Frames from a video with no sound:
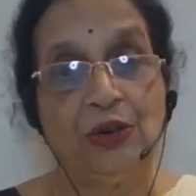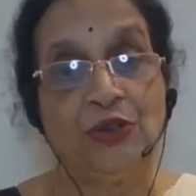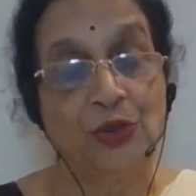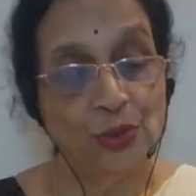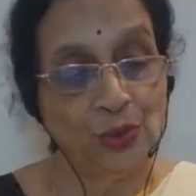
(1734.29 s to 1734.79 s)

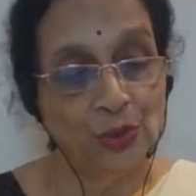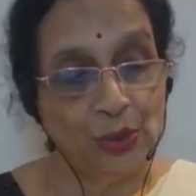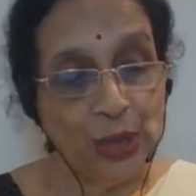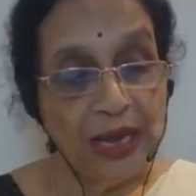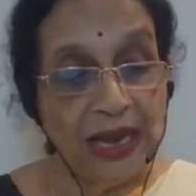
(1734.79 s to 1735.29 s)

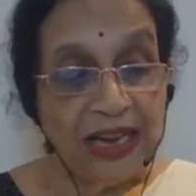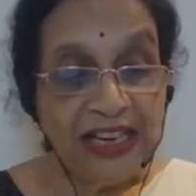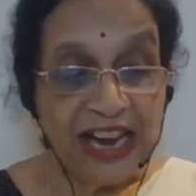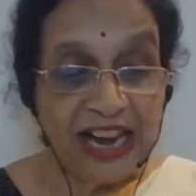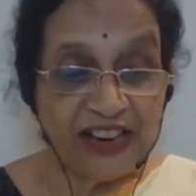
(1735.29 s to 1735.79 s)
So,
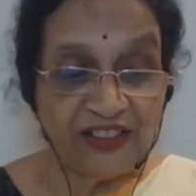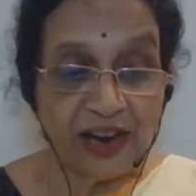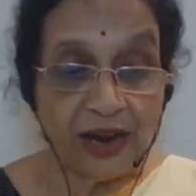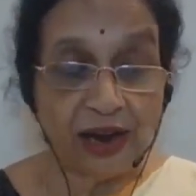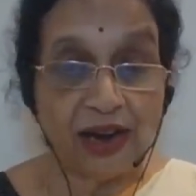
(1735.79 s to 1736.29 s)

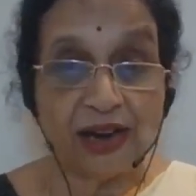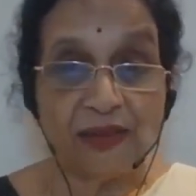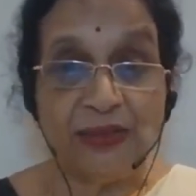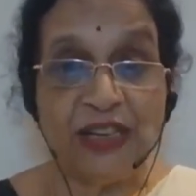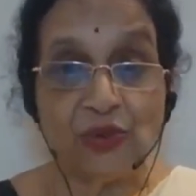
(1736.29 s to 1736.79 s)

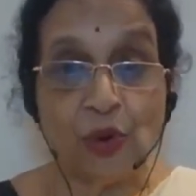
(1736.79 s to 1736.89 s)
yeshaha means